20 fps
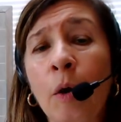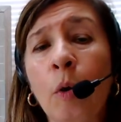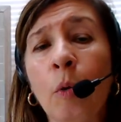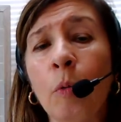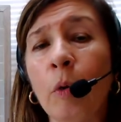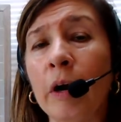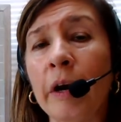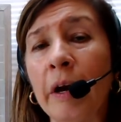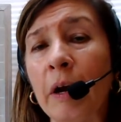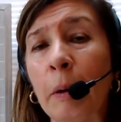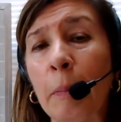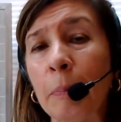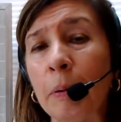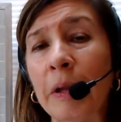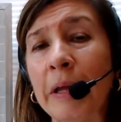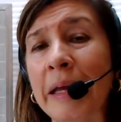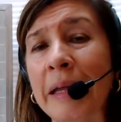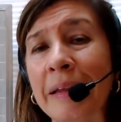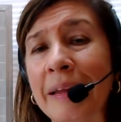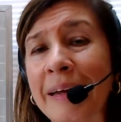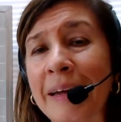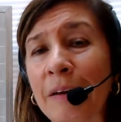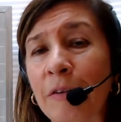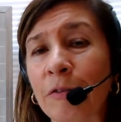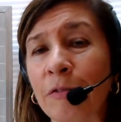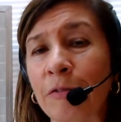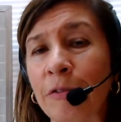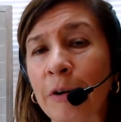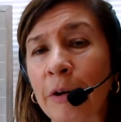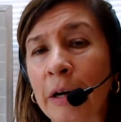We're in a completely
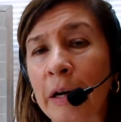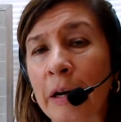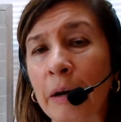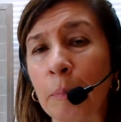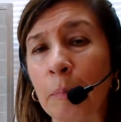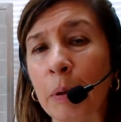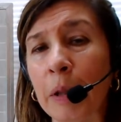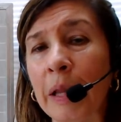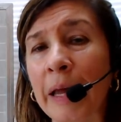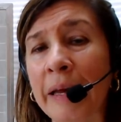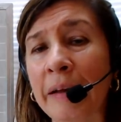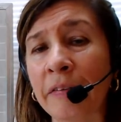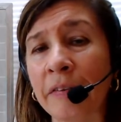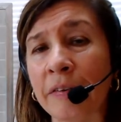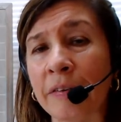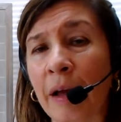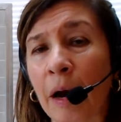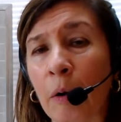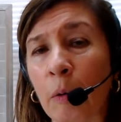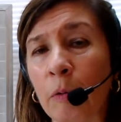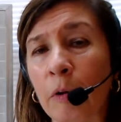different place now.